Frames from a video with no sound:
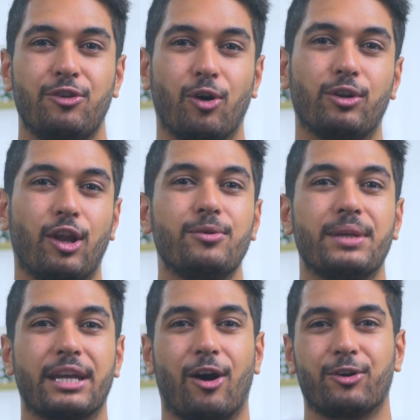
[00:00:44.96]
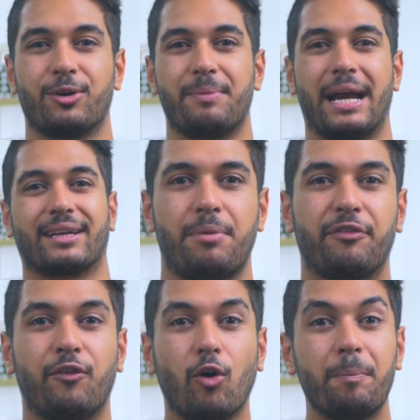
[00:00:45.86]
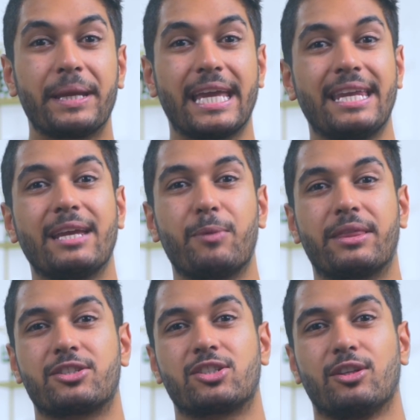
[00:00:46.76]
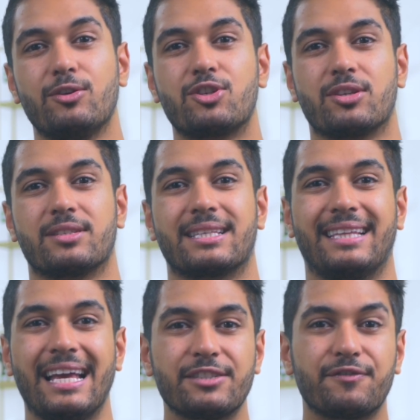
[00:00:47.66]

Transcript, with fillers: not loading on your Mac. Before beginning with the solutions, let's